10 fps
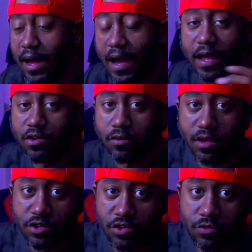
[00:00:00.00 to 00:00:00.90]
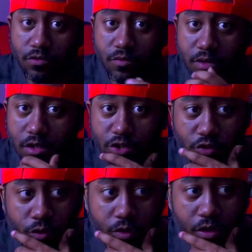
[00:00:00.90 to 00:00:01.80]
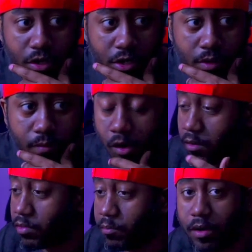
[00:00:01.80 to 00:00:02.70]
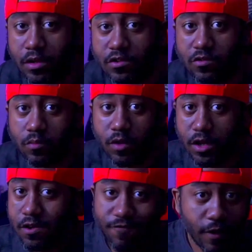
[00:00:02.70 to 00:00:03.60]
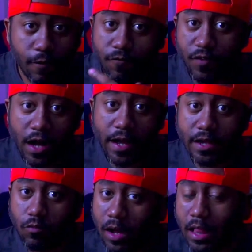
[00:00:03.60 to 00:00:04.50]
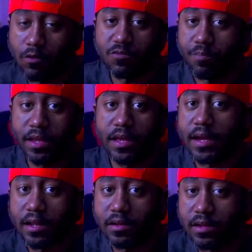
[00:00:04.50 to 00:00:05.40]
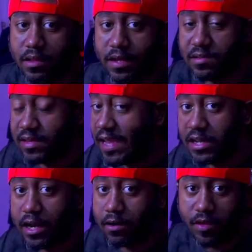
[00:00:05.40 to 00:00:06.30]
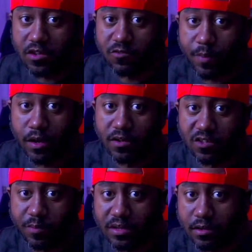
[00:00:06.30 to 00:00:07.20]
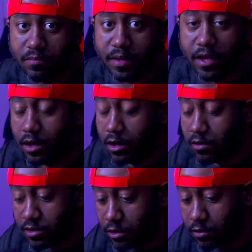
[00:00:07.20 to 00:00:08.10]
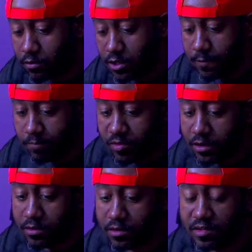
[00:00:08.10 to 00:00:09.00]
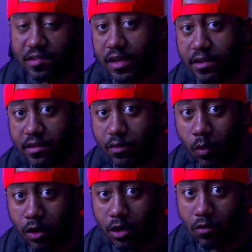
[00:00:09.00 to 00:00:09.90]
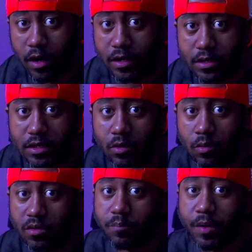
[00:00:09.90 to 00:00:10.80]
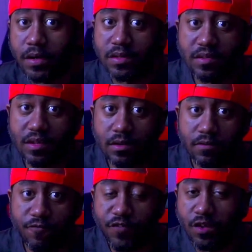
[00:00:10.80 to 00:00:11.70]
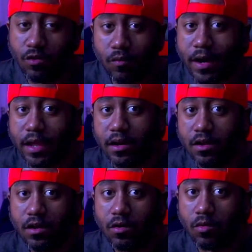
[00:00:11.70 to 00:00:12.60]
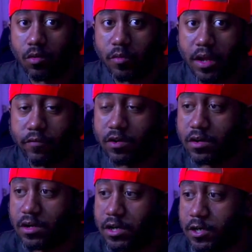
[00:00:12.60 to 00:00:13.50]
I had no issues with the controller. All of the buttons felt fine while I was playing. I didn't get like taken out of the experience because I'm like, oh, the stick didn't work correctly, or the buttons didn't feel right, or whatever.